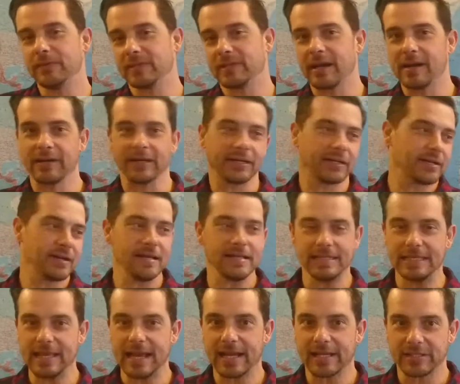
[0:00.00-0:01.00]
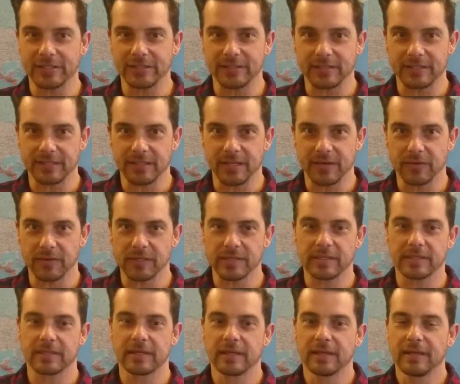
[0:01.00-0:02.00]
without a crazy action
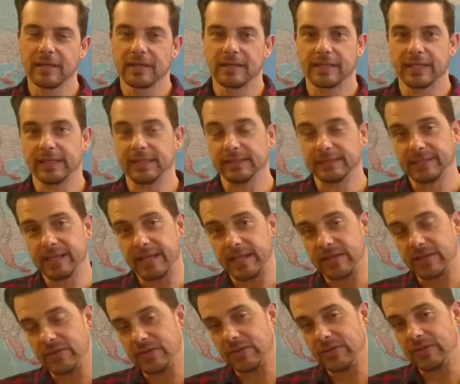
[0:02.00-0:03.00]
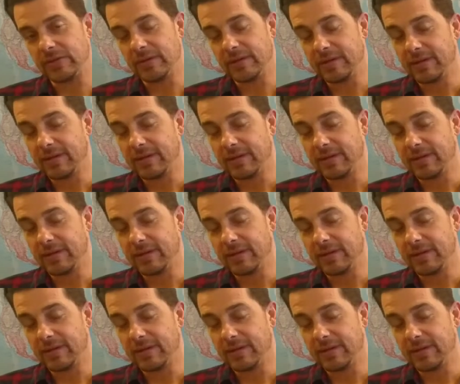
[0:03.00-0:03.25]
sequence that'll take you